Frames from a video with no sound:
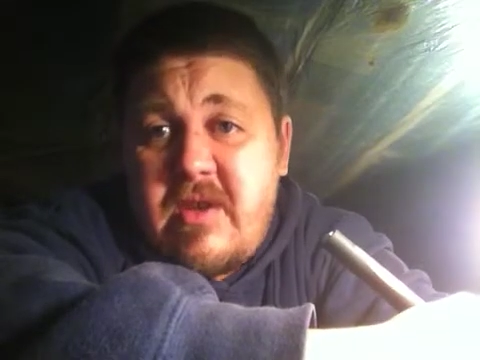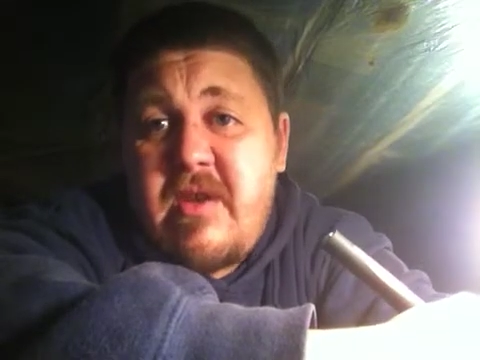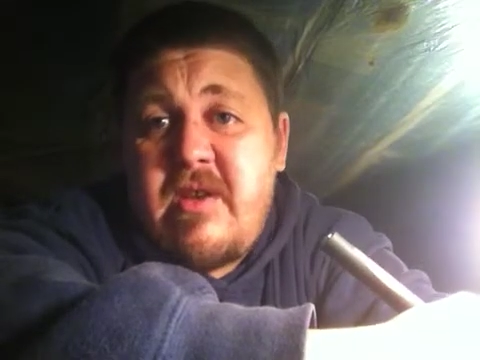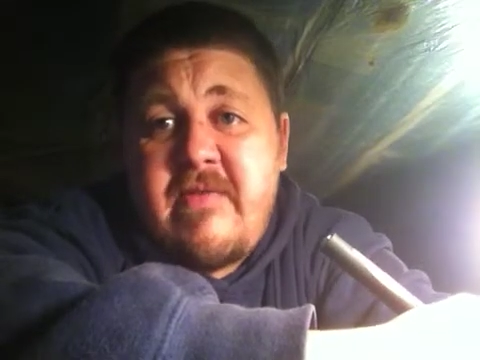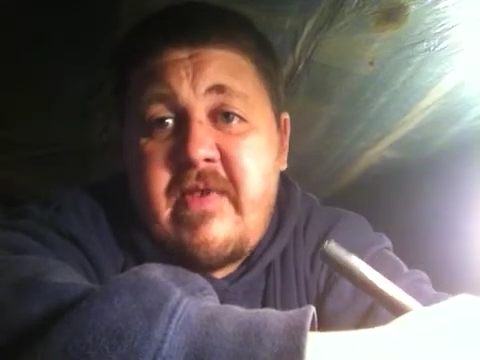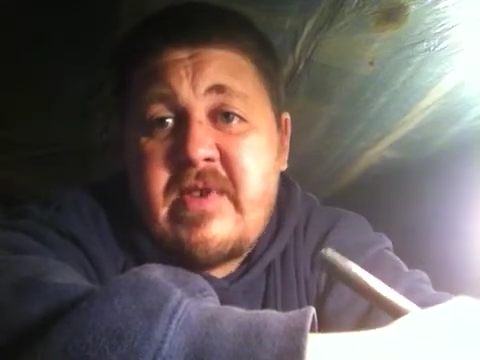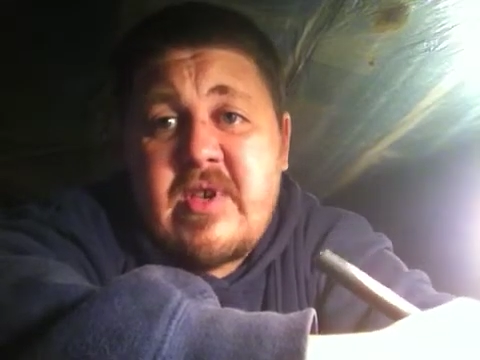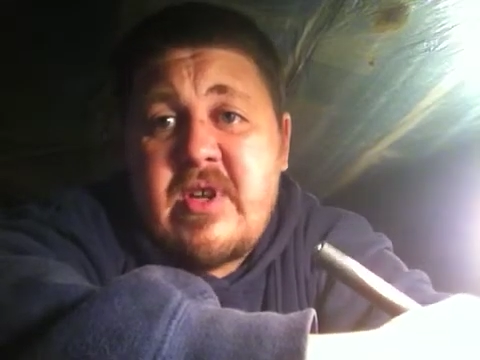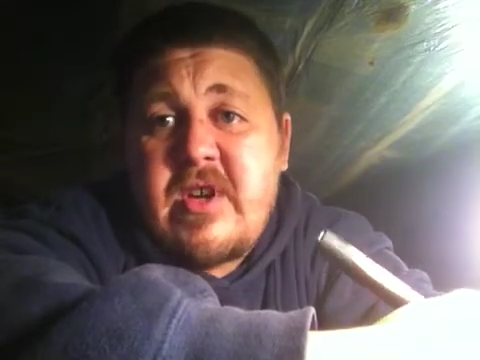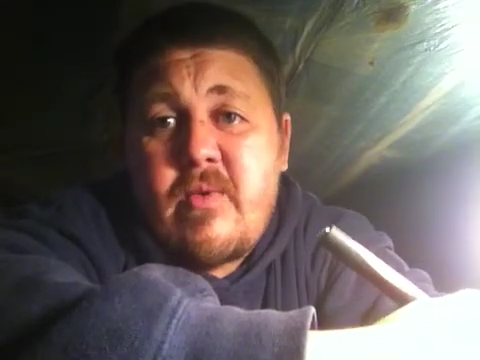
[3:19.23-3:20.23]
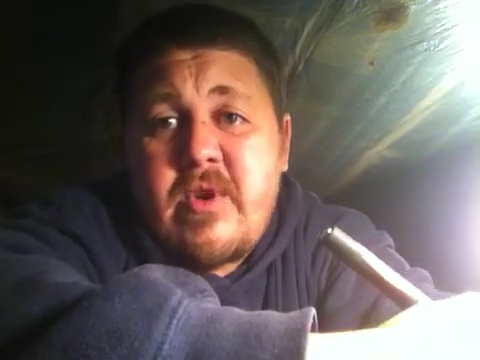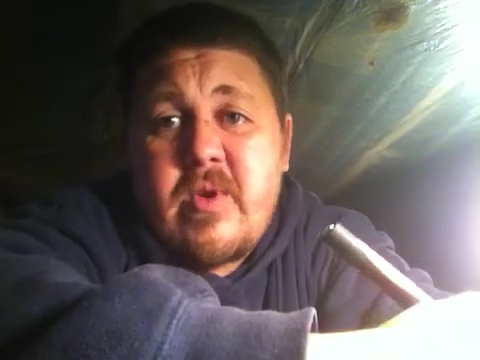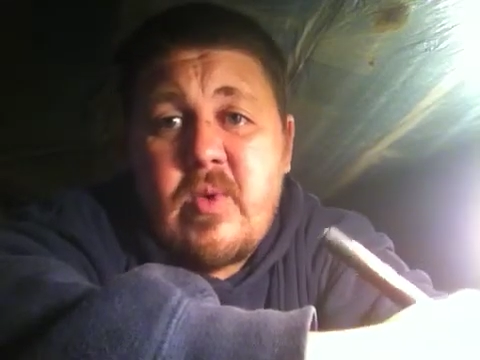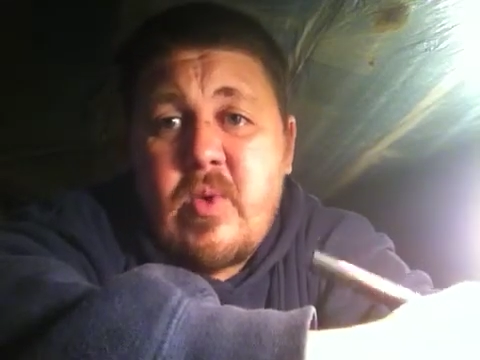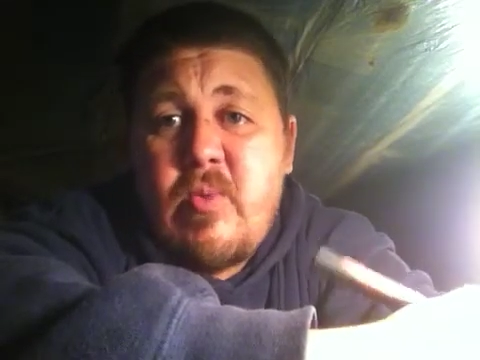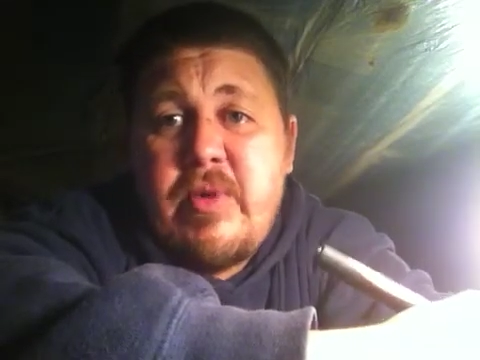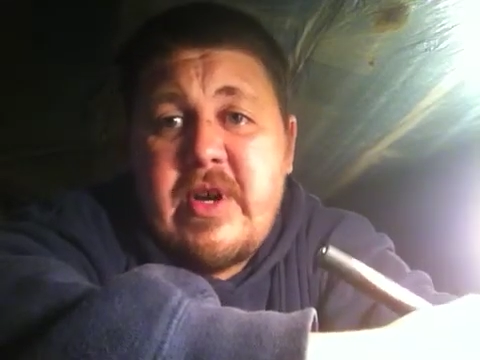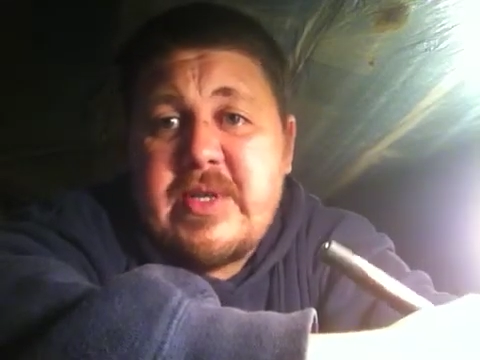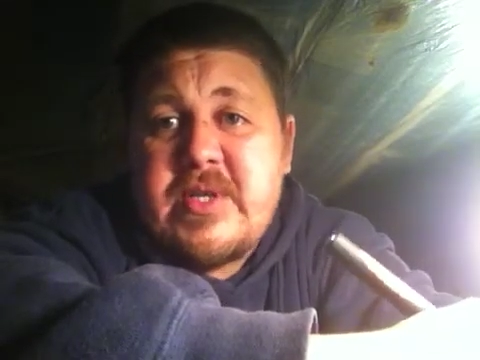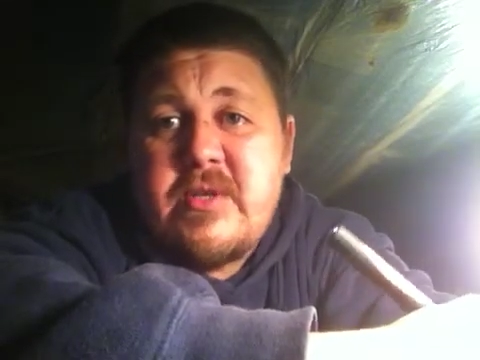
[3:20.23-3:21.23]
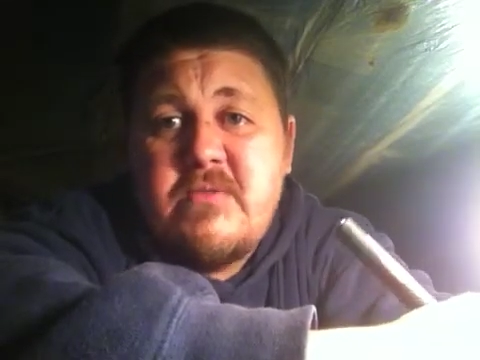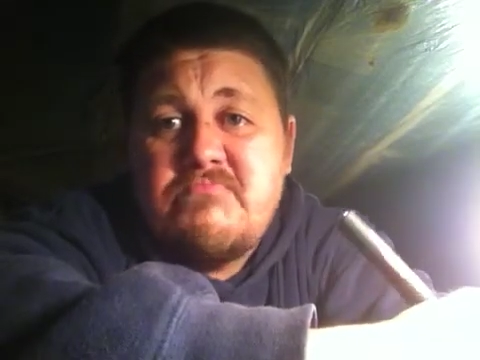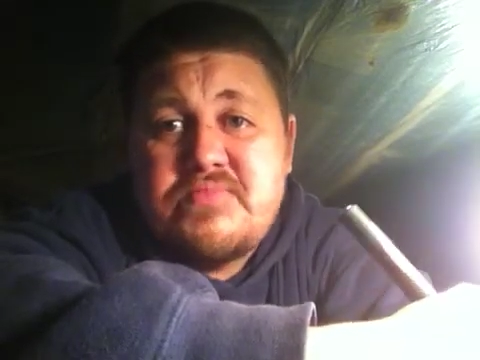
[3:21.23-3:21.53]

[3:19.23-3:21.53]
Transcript: if it's going to get rid of Google Plus,